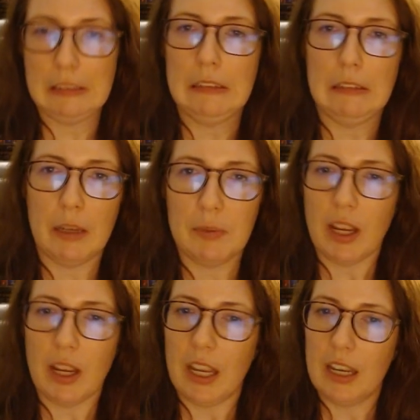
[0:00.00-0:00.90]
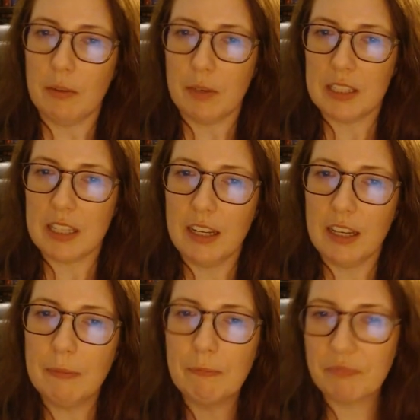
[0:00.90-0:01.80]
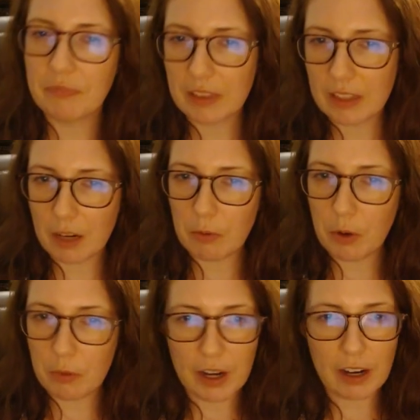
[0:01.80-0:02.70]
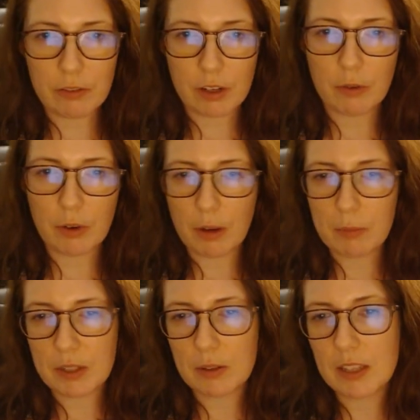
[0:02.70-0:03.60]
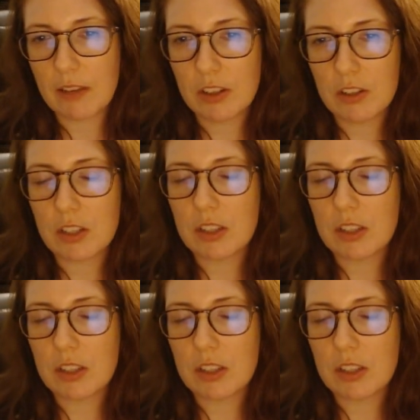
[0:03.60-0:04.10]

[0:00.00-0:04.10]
Ooh, episode eight, I want to say, that I wrote right after I wrote episode seven,